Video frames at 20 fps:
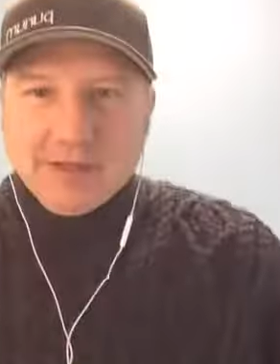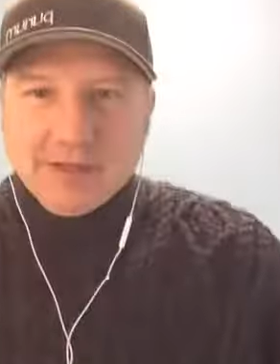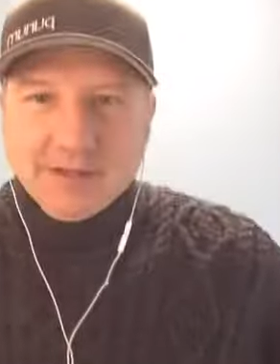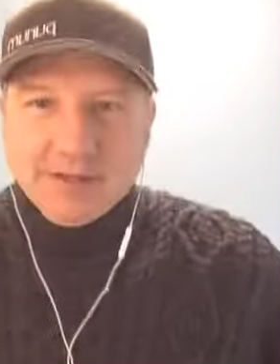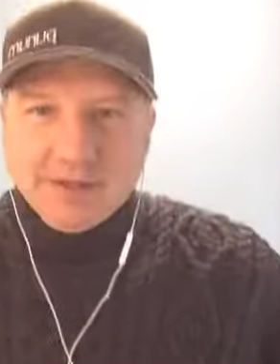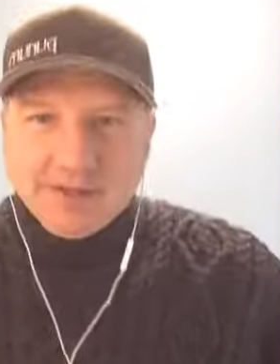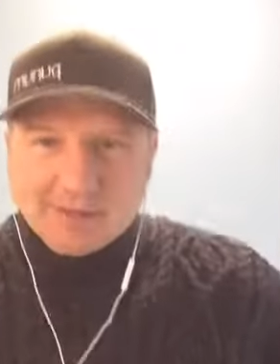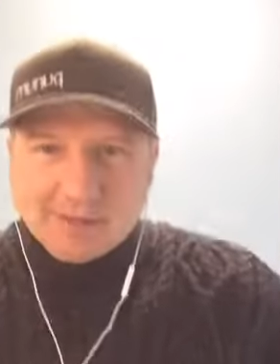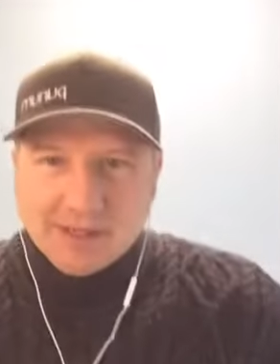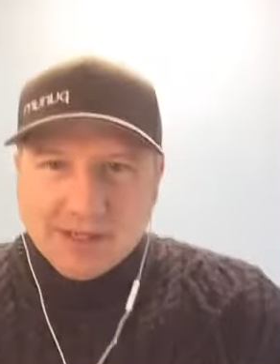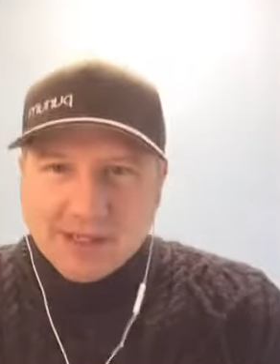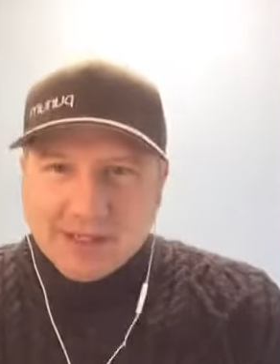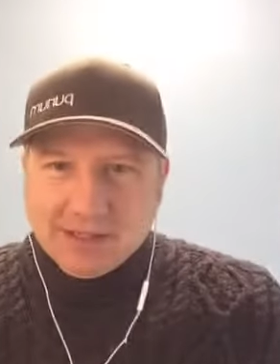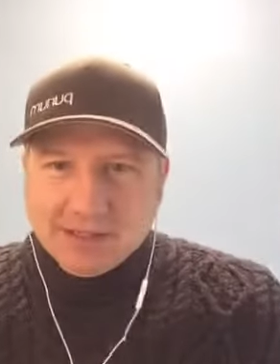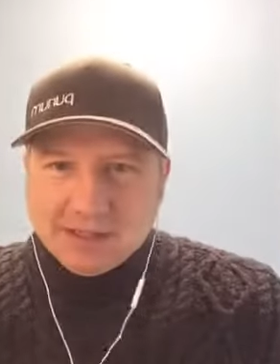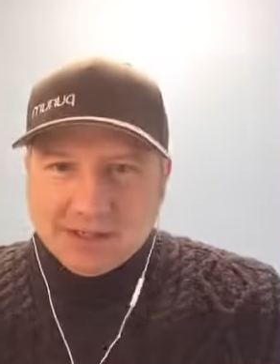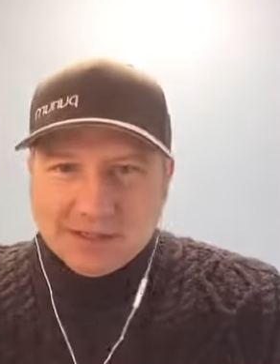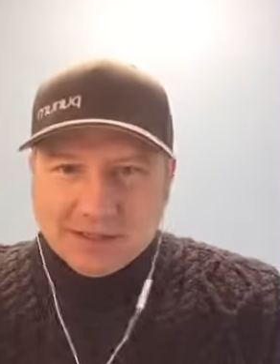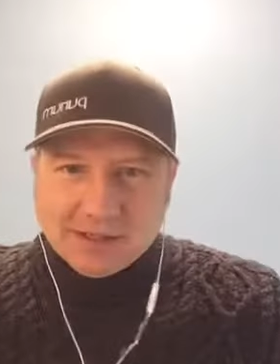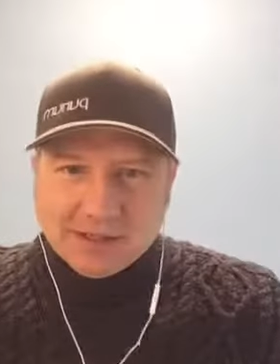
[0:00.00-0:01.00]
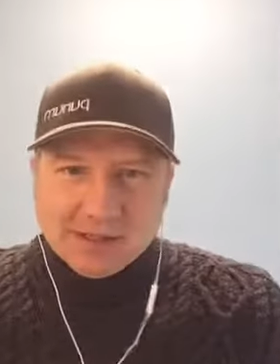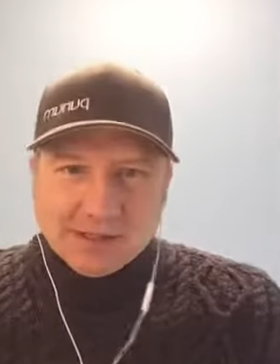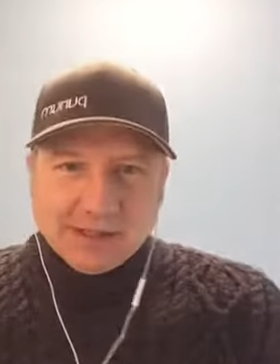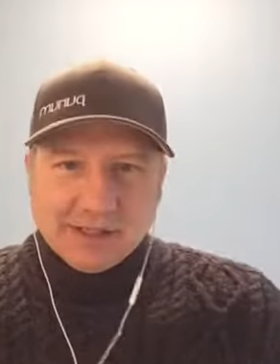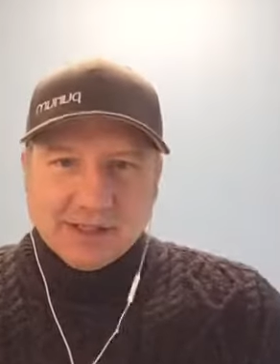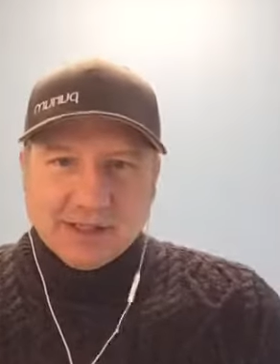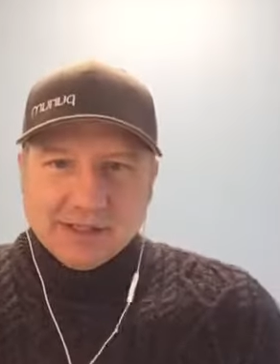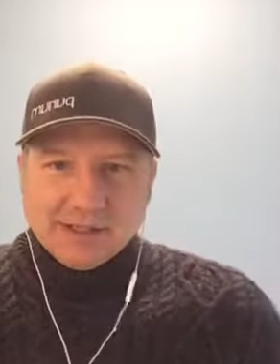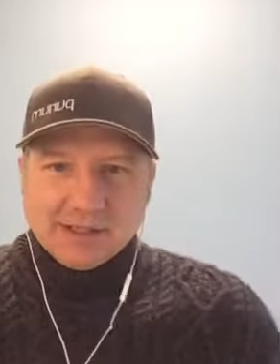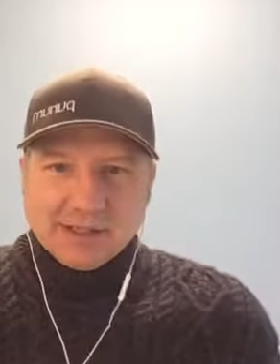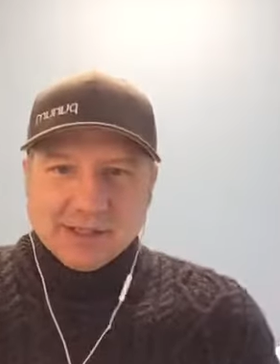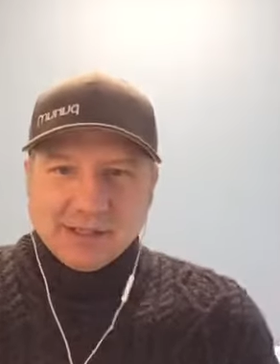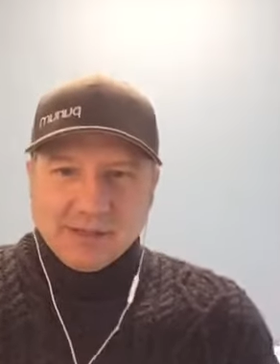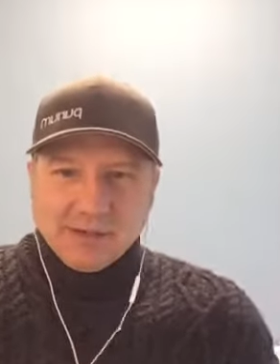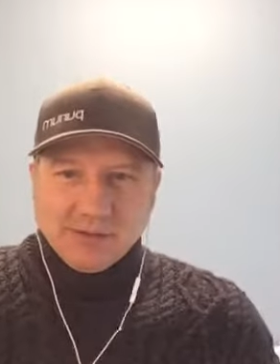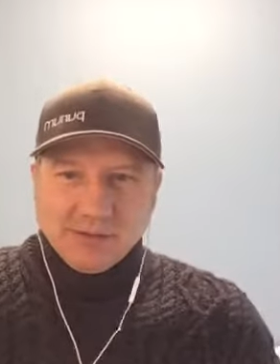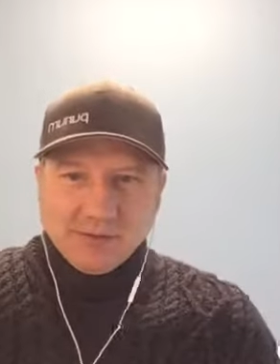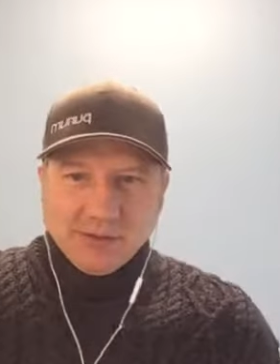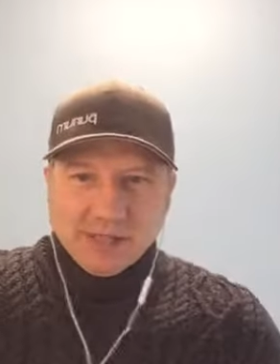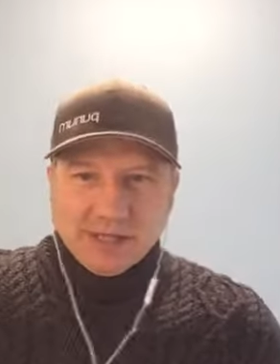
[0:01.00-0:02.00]
All right. Let's see
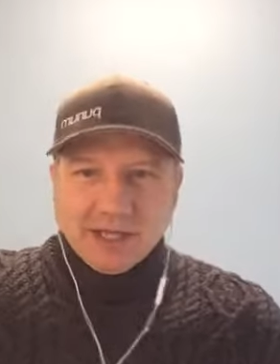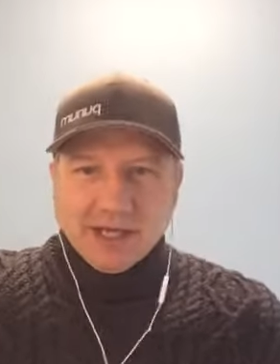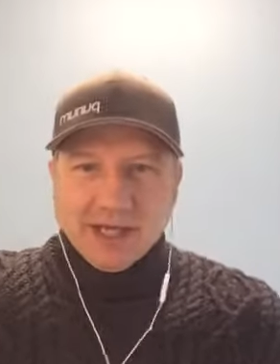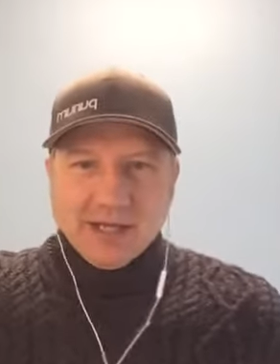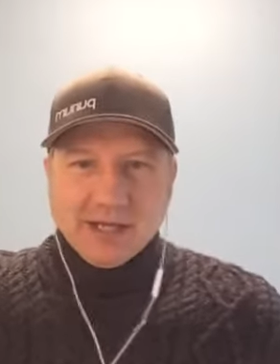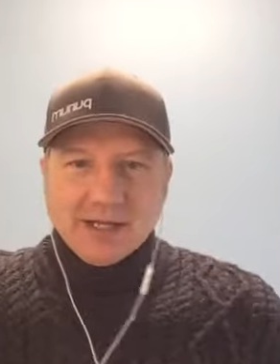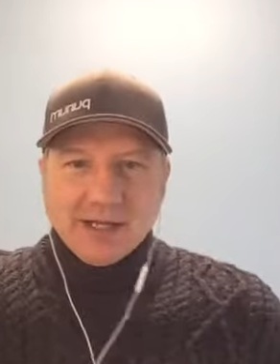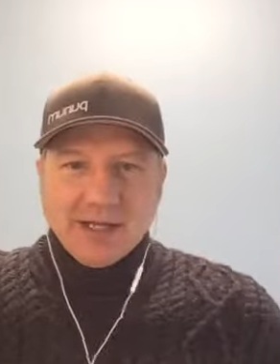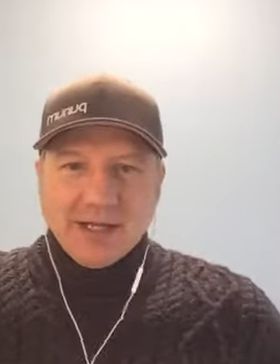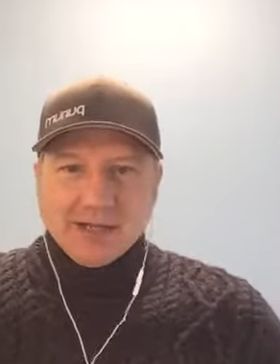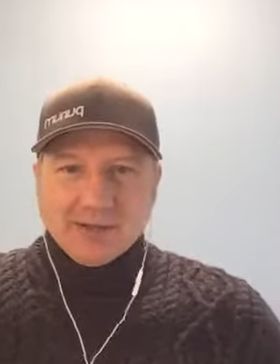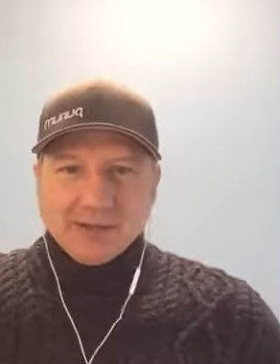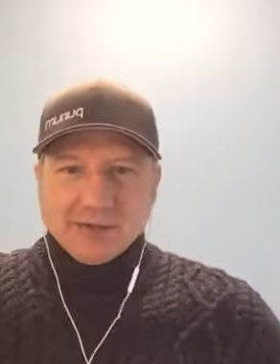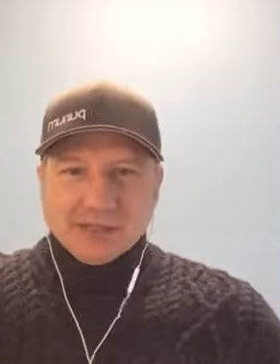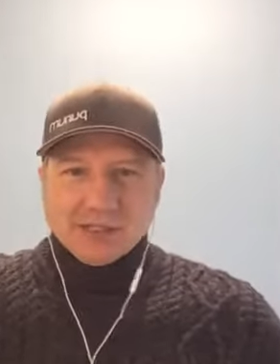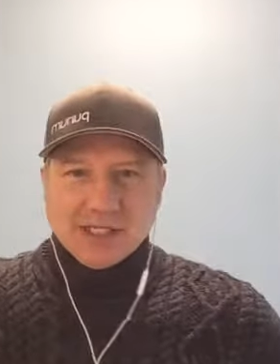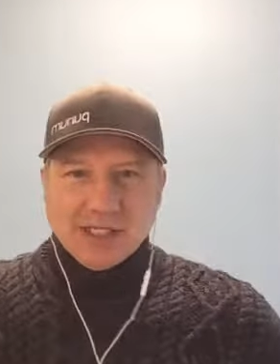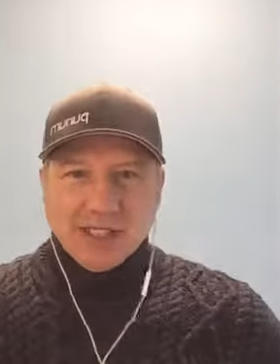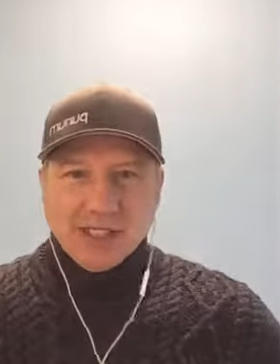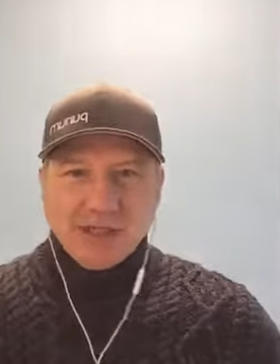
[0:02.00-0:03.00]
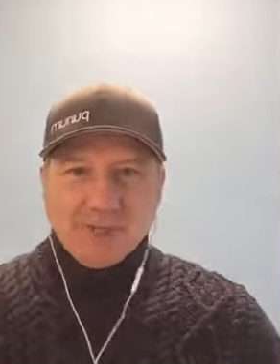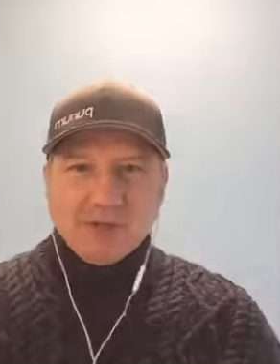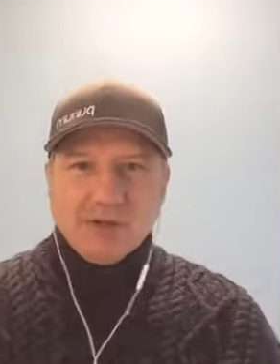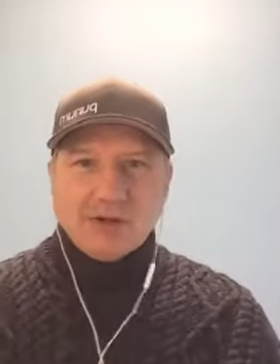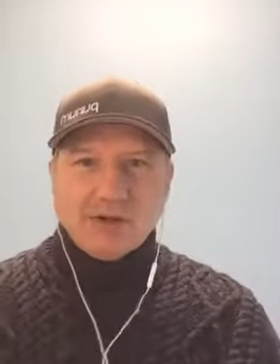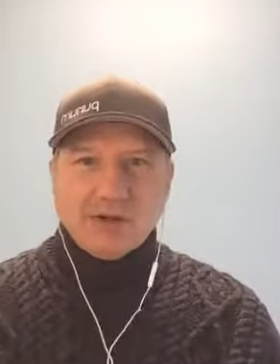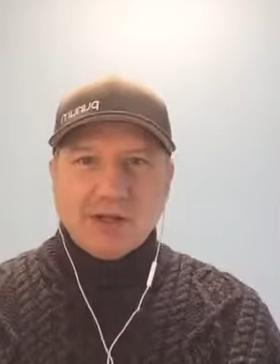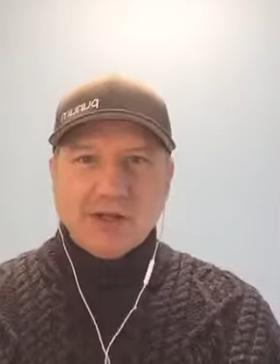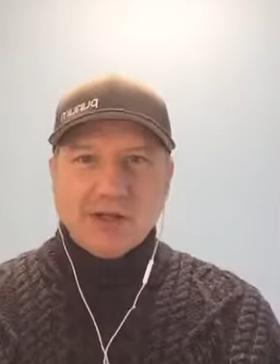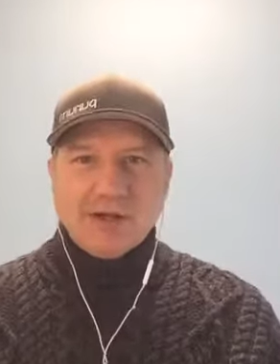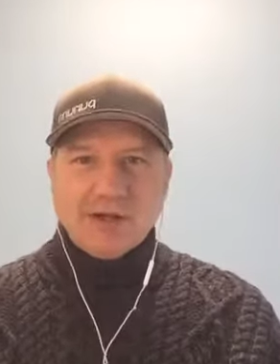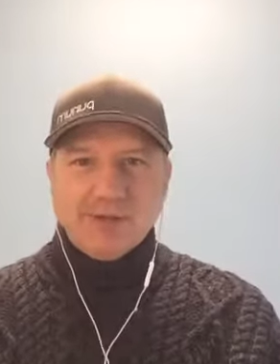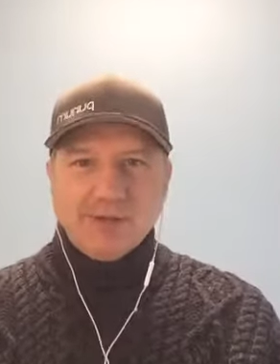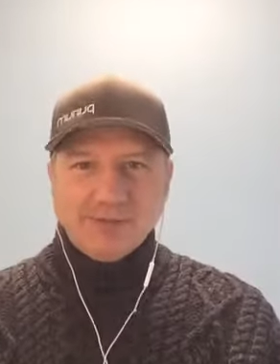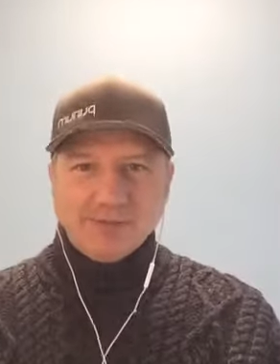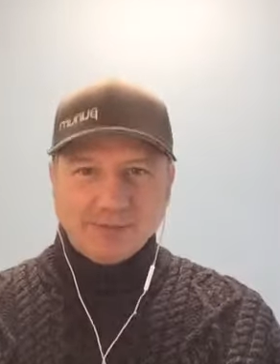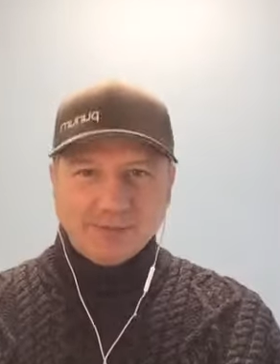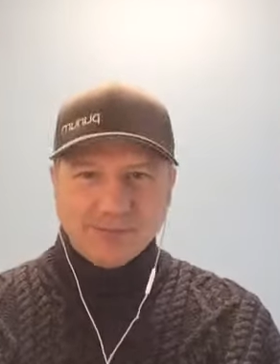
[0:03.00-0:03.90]
who we got. Hey, Lucy, welcome.